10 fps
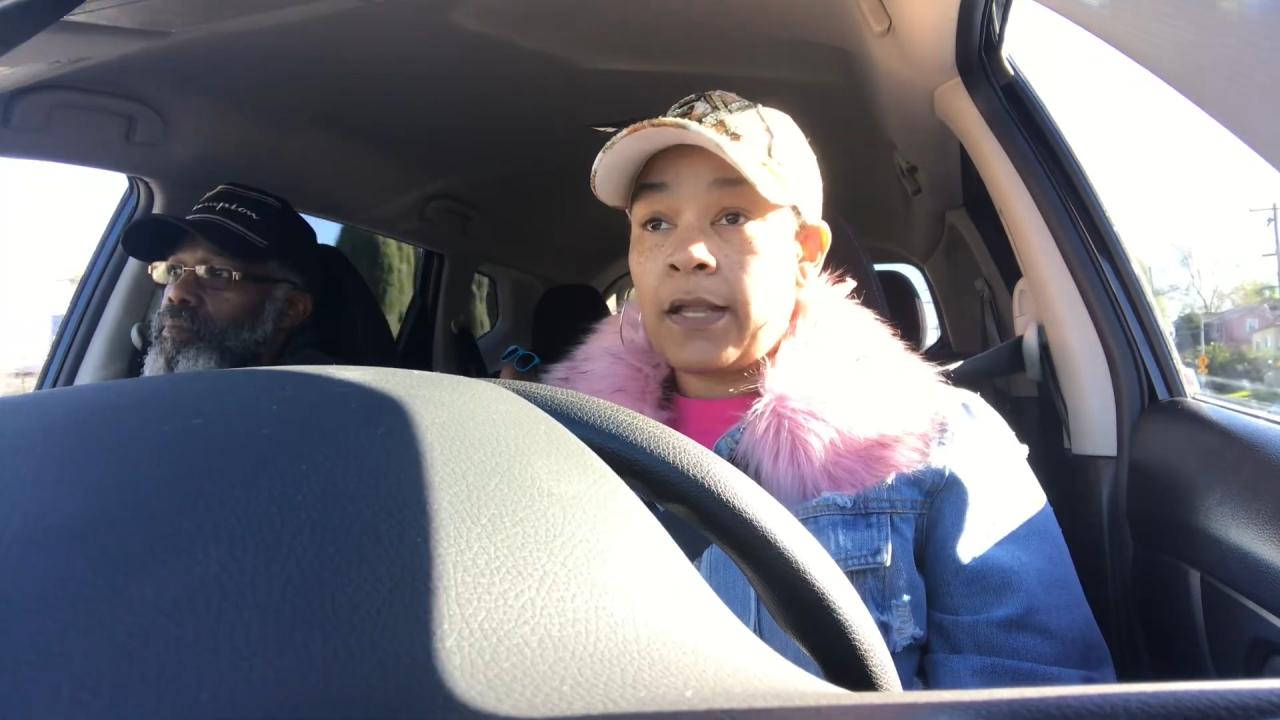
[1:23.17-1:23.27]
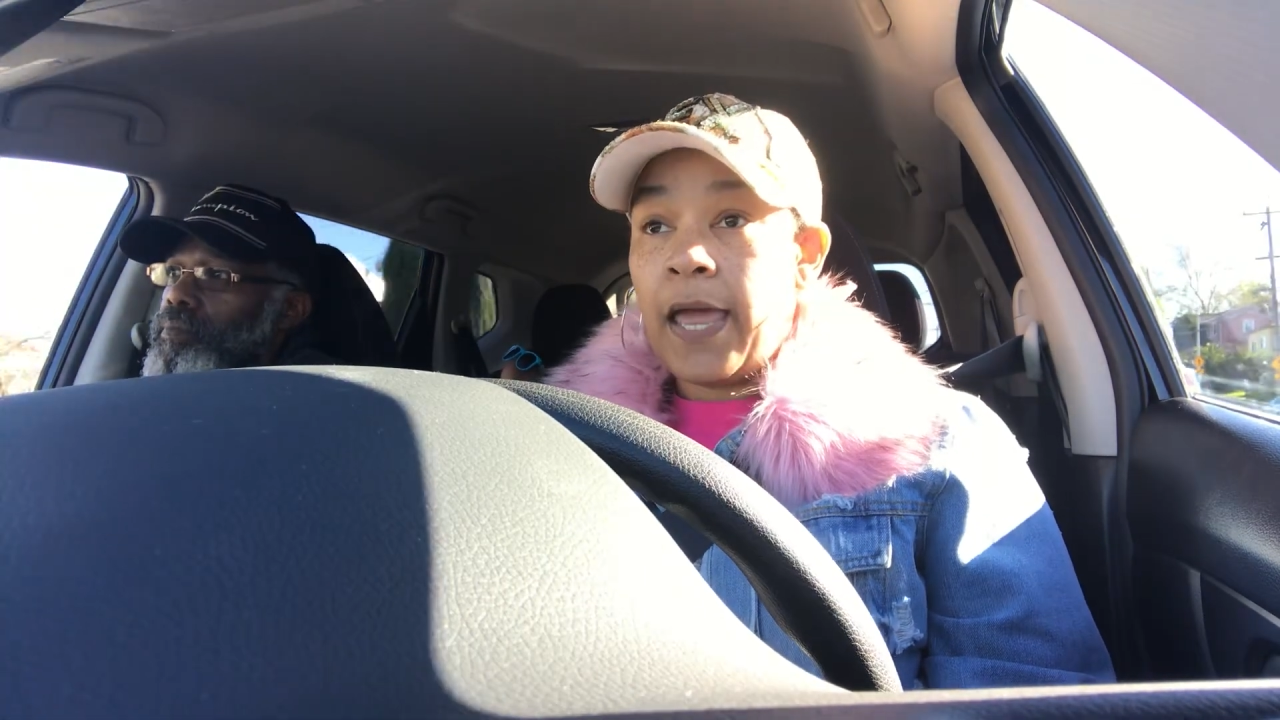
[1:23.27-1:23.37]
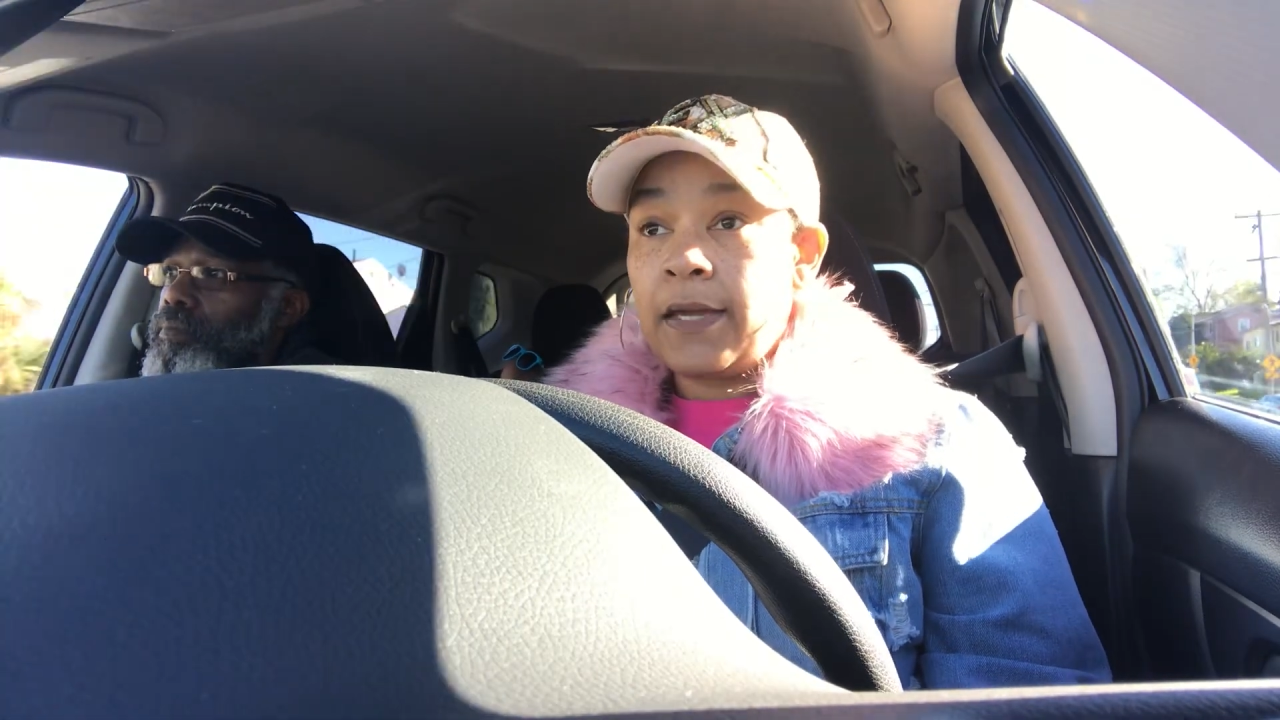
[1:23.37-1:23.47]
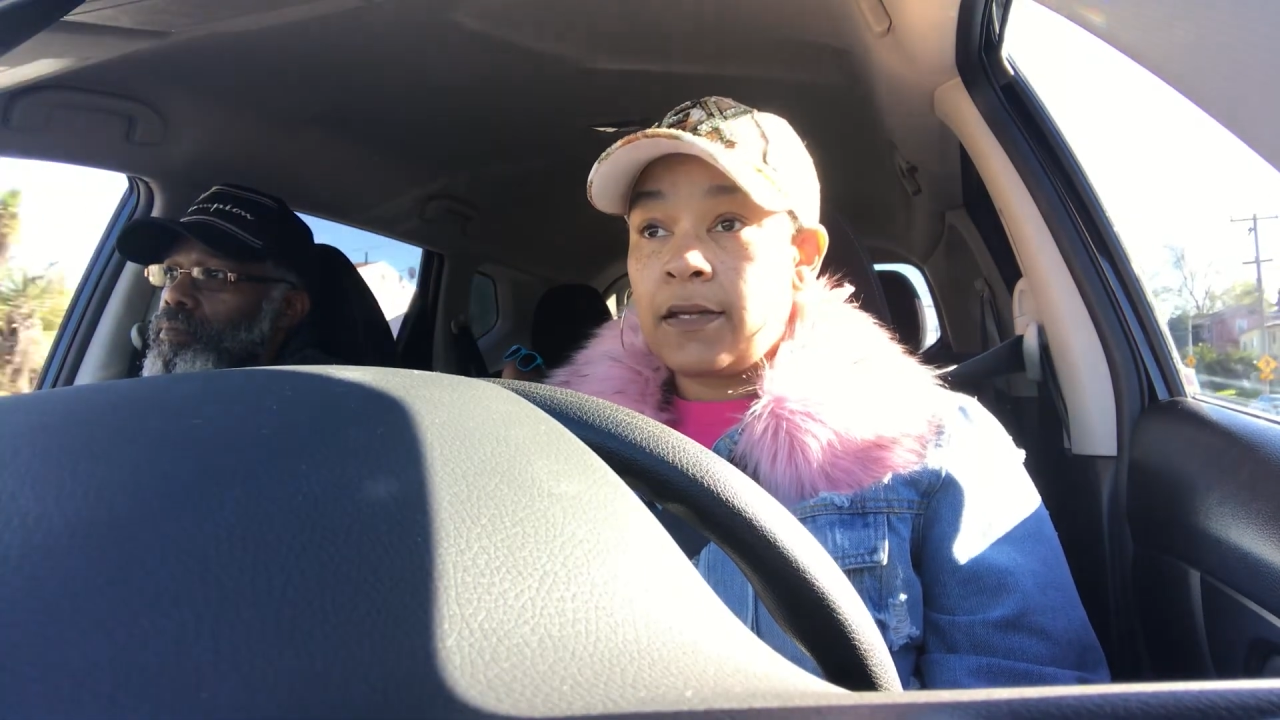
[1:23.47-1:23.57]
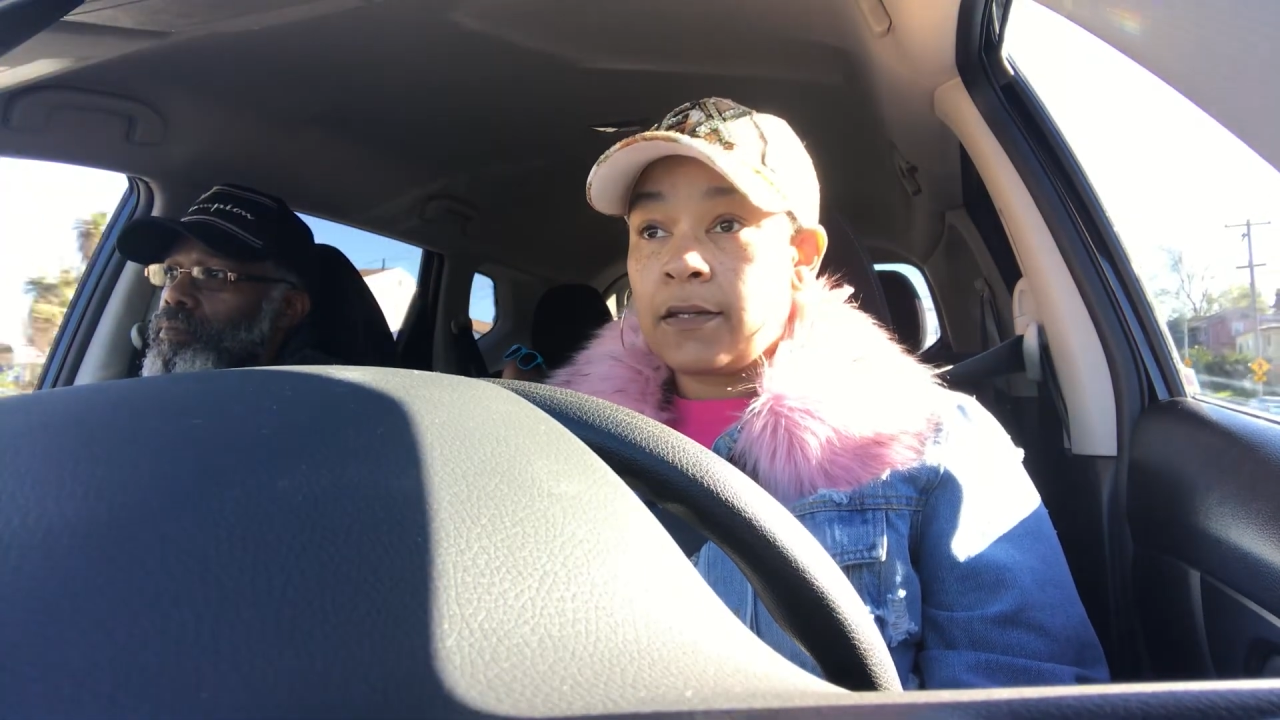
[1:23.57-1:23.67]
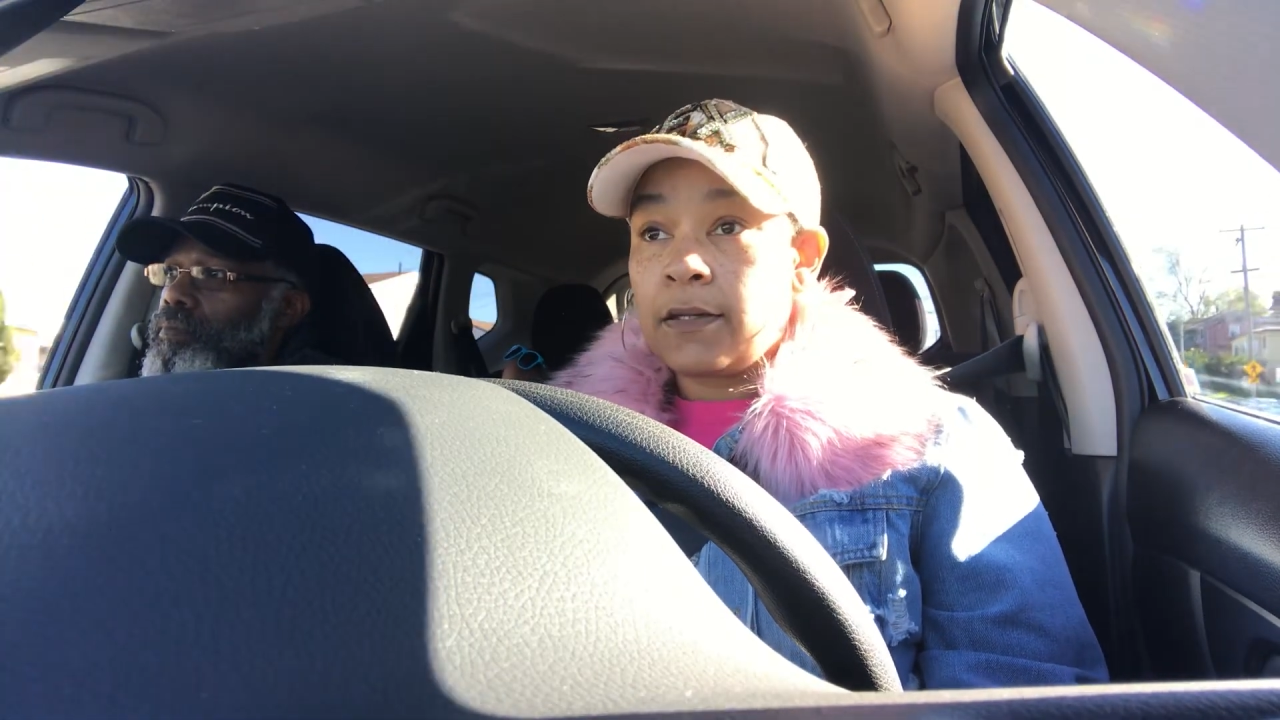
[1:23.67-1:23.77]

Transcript: like,